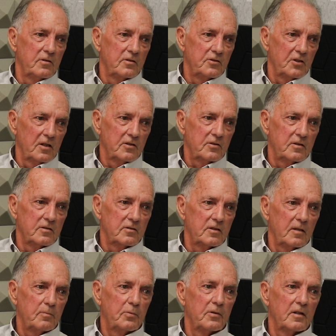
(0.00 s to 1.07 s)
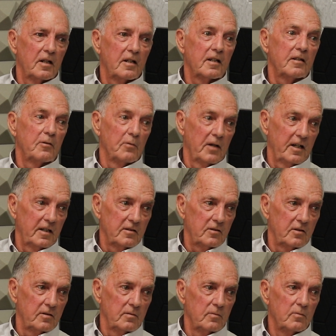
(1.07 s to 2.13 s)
of Justice had put out a grant